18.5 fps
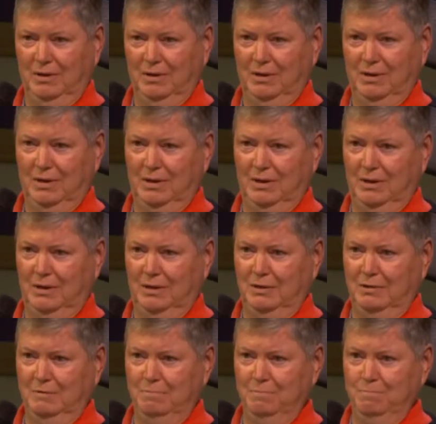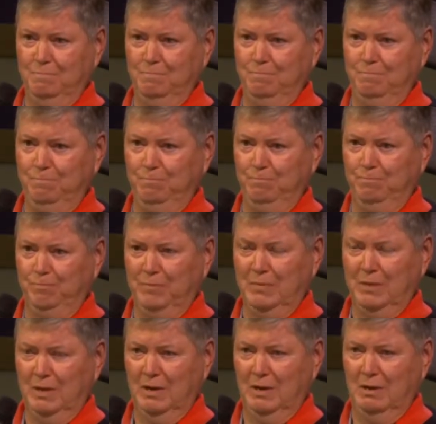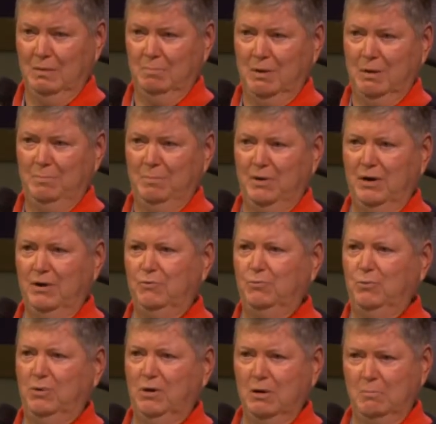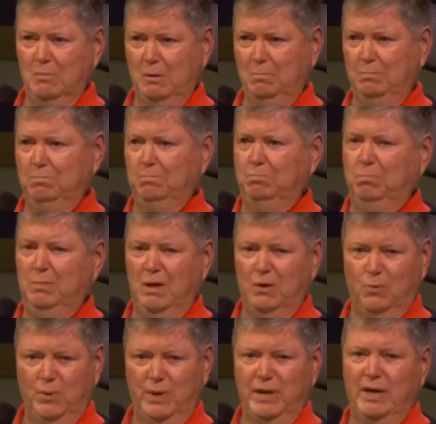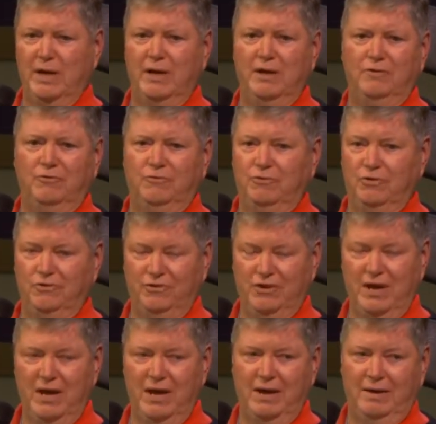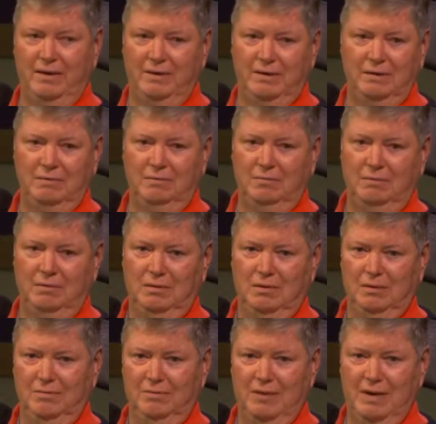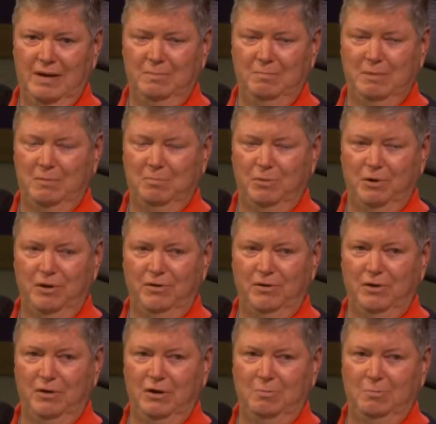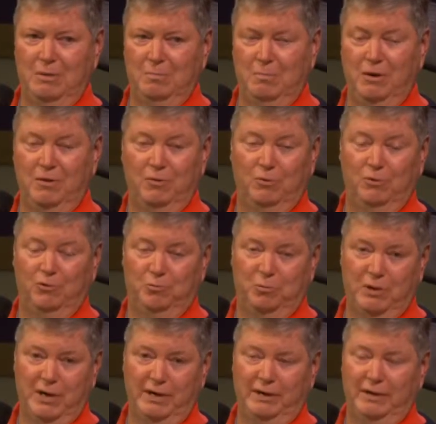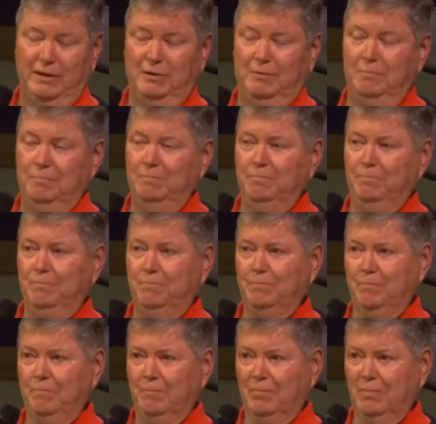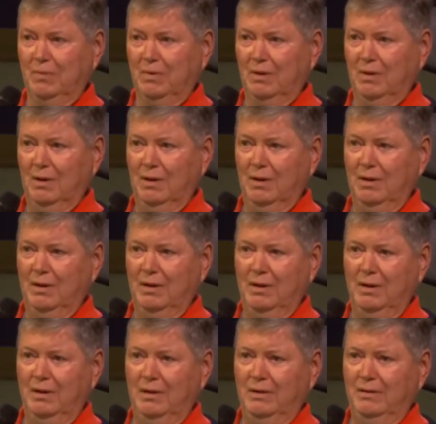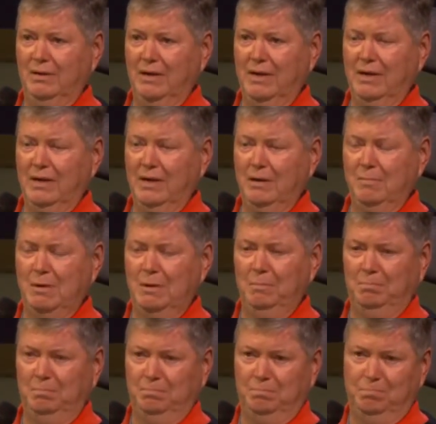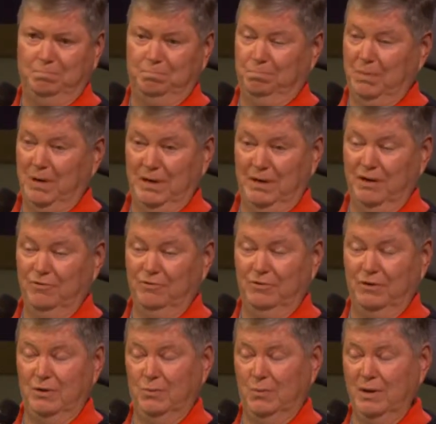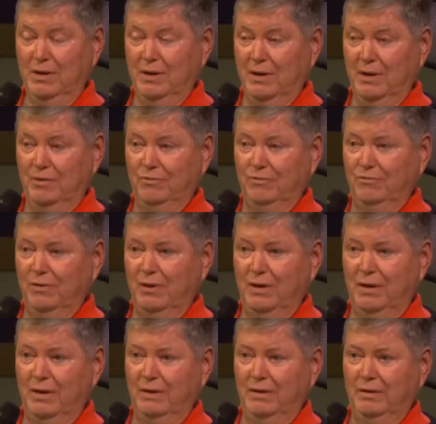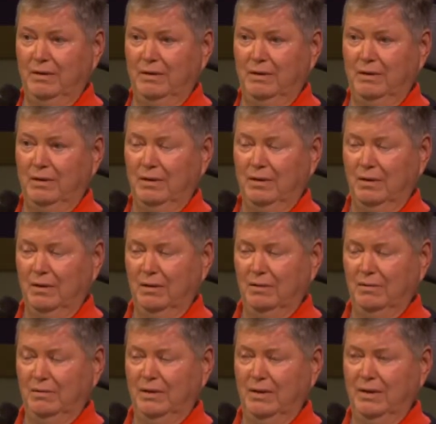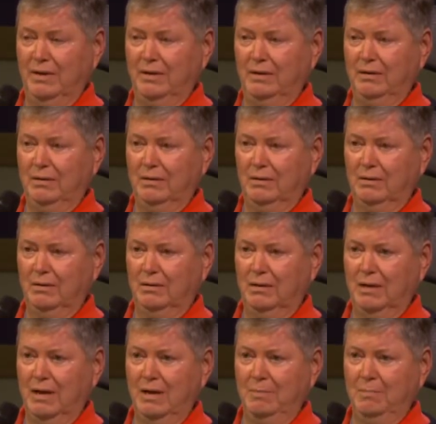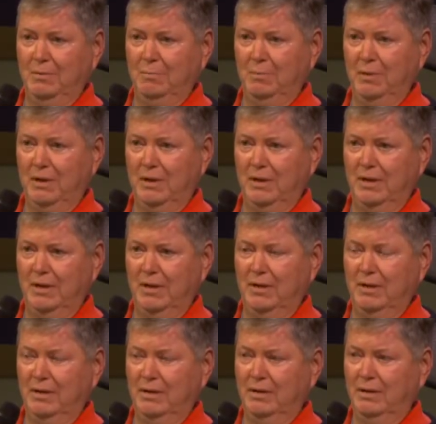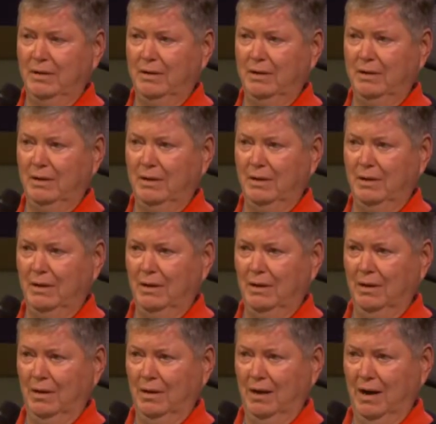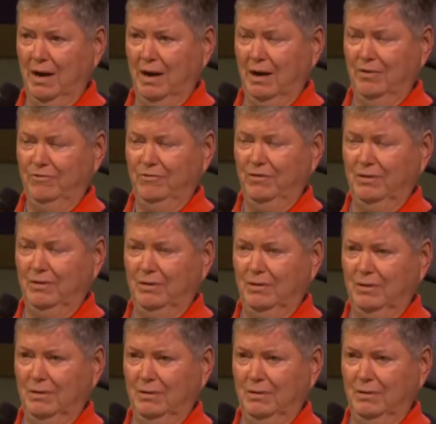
My parents would come up on weekends because they had my brother, and my mother was pregnant, and they came up, I guess, on weekends, and they came to me, and I said,